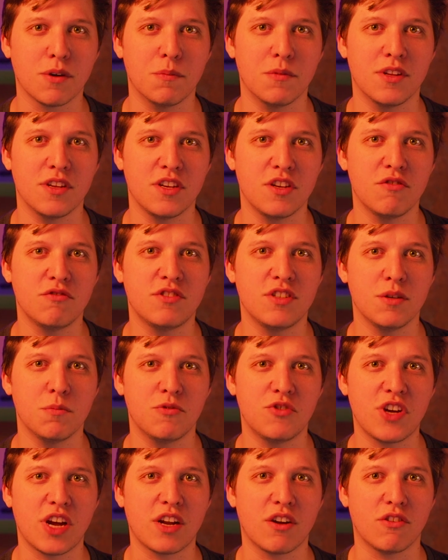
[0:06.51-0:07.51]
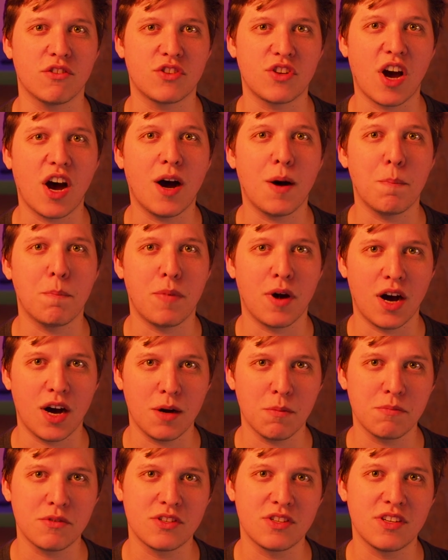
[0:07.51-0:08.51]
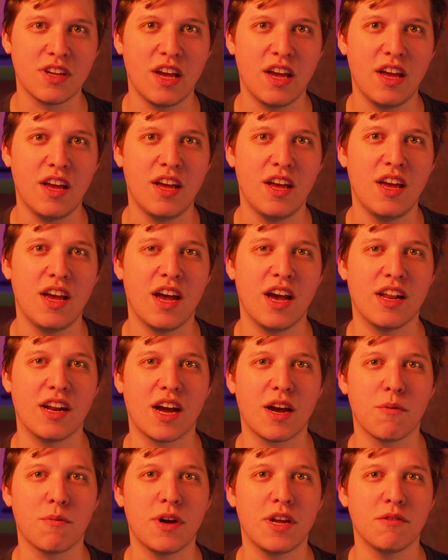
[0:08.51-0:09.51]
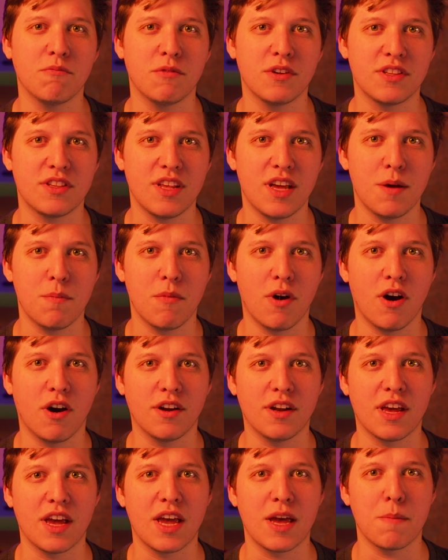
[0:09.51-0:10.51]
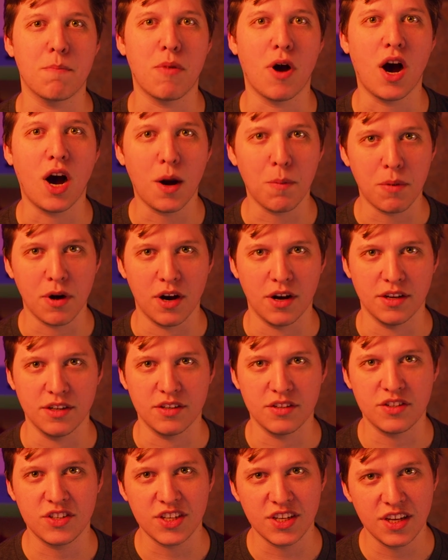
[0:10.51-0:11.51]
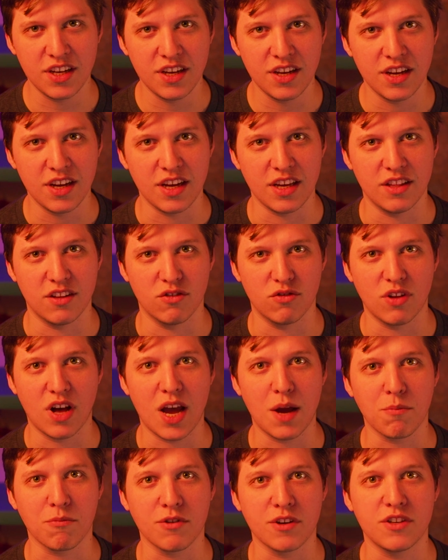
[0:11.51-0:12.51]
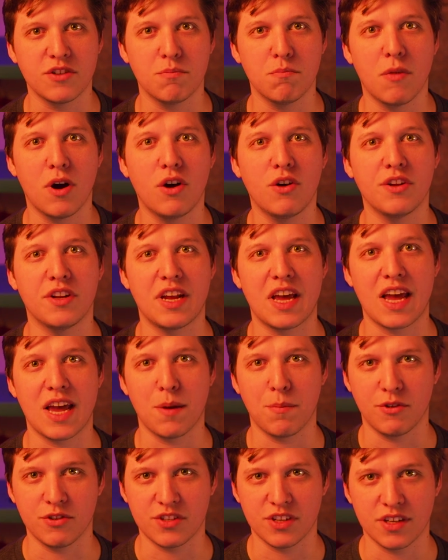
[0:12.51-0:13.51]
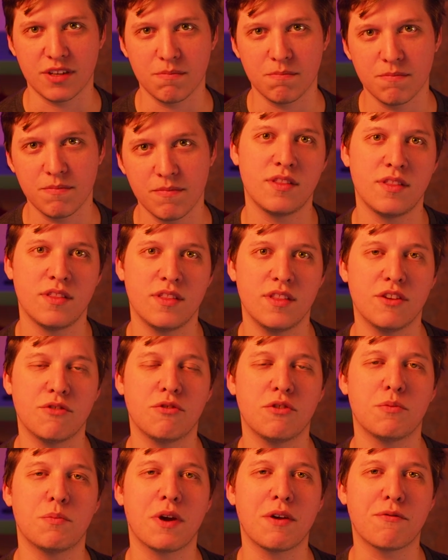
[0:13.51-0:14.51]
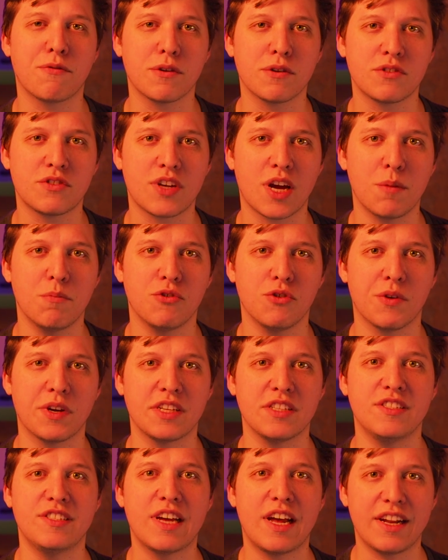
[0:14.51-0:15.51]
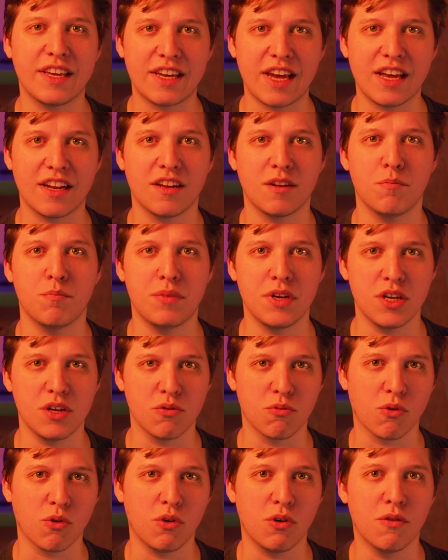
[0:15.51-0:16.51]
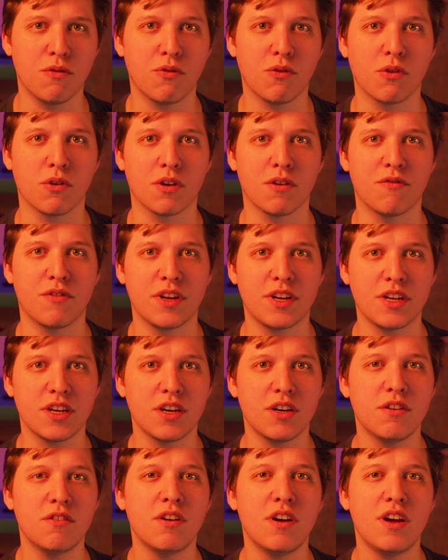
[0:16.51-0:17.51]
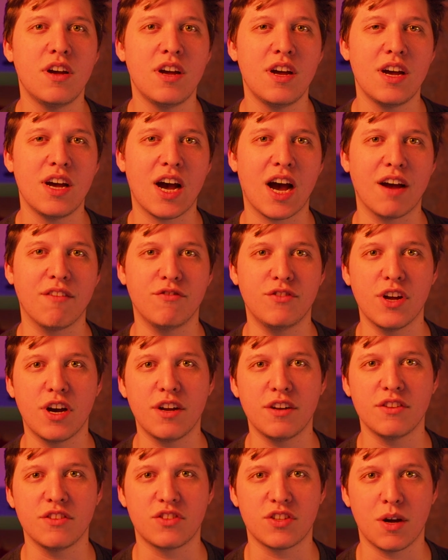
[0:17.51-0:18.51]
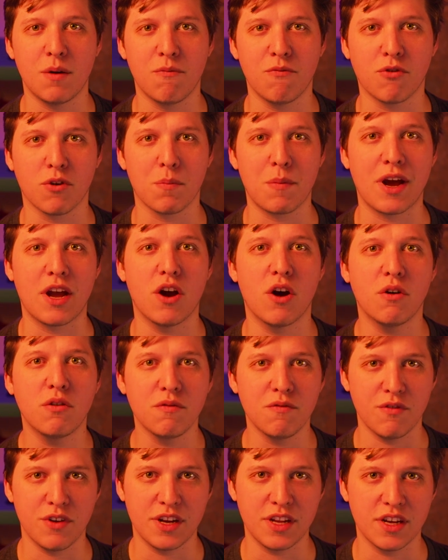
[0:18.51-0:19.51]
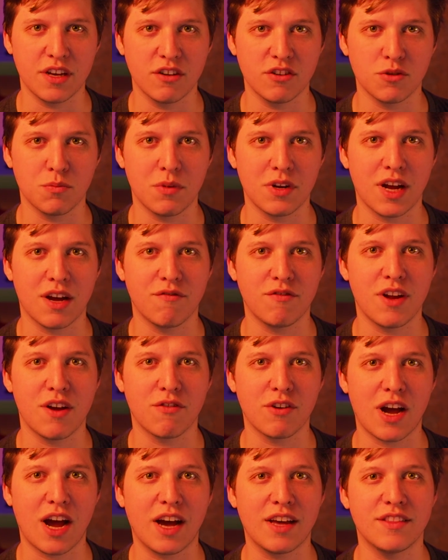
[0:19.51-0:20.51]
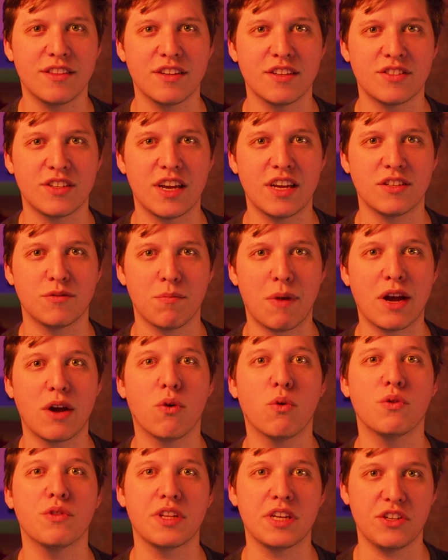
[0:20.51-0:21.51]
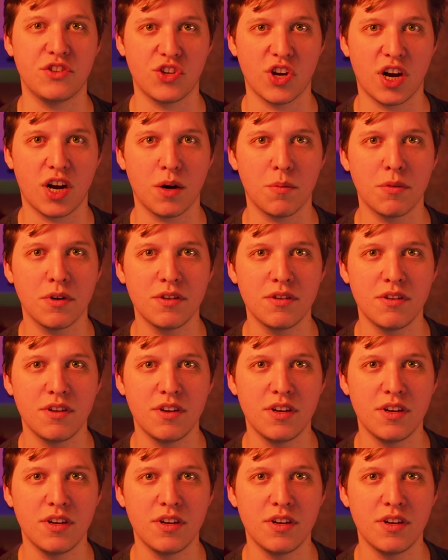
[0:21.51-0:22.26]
from the YouTube channel Top Pops, and I went with them on a pop hunt in the Lime Ridge Mall in Hamilton. This was my first time doing dedicated B-roll for a video. I've done some for my own videos, but I've never had this as my only job.